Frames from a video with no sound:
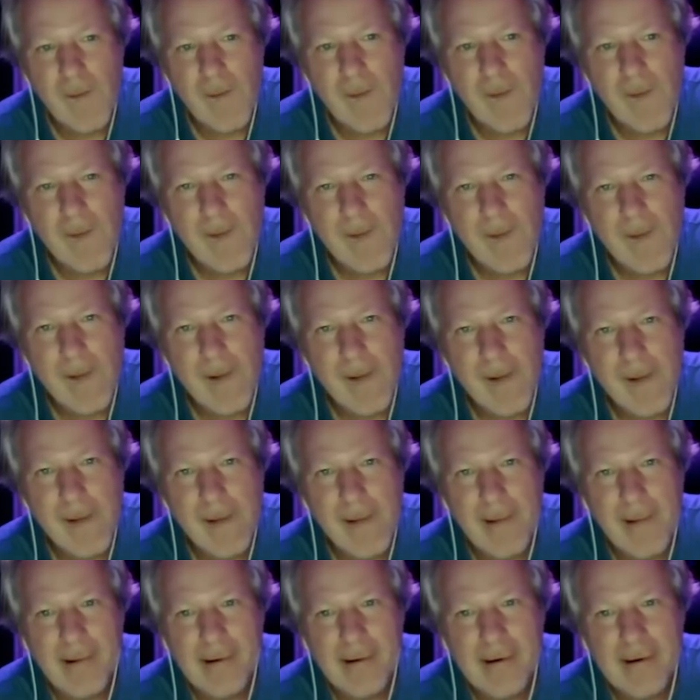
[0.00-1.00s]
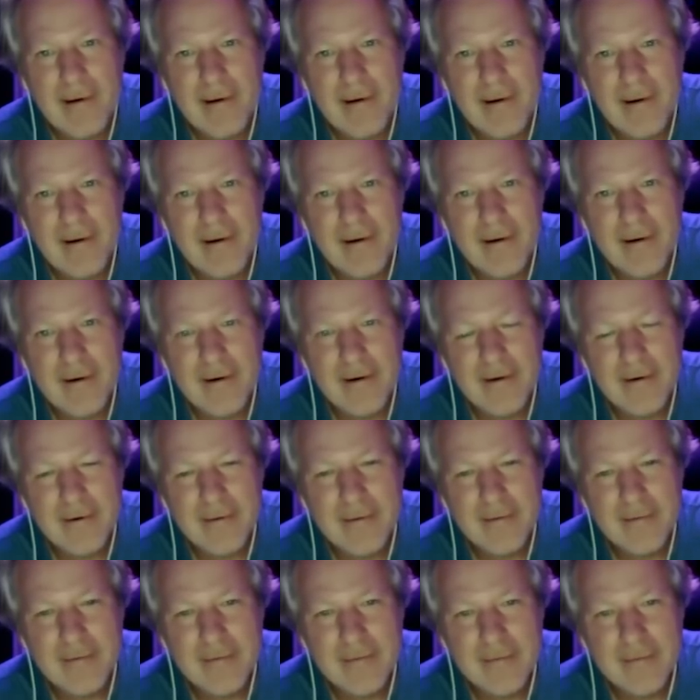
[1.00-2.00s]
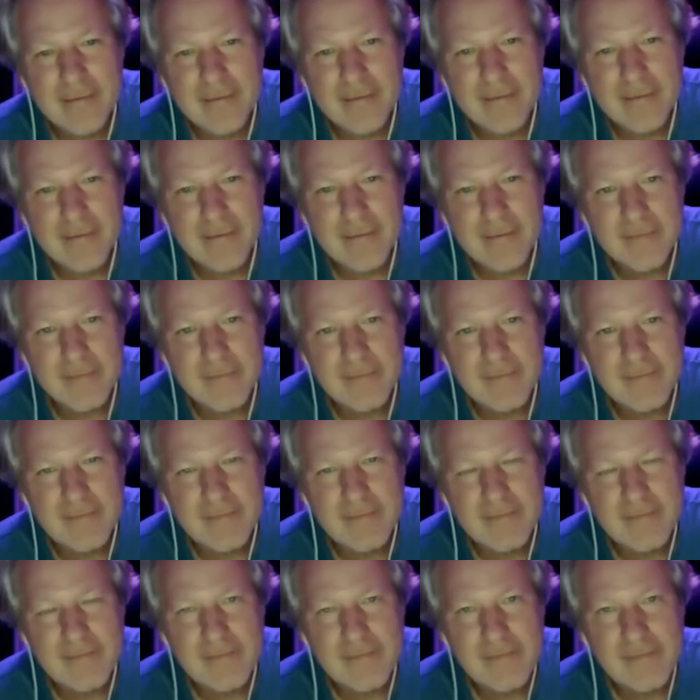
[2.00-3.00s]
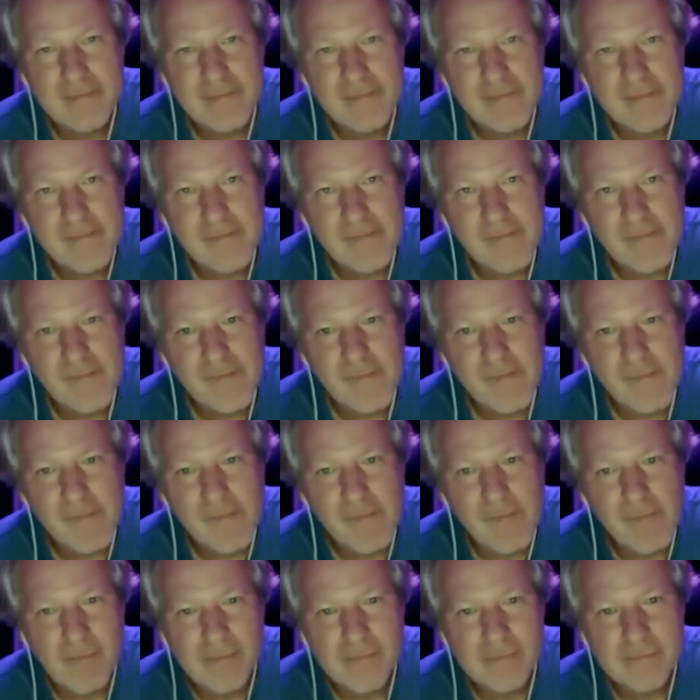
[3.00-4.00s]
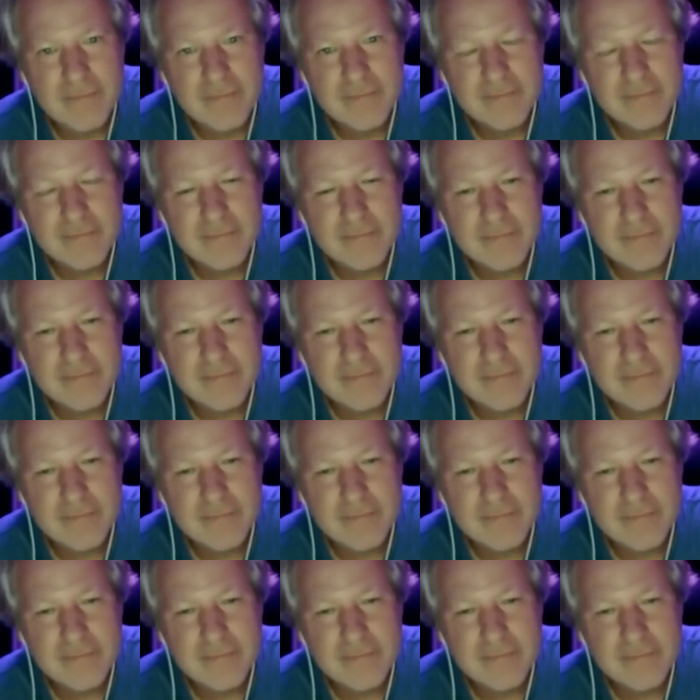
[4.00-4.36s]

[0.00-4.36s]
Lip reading: (silent)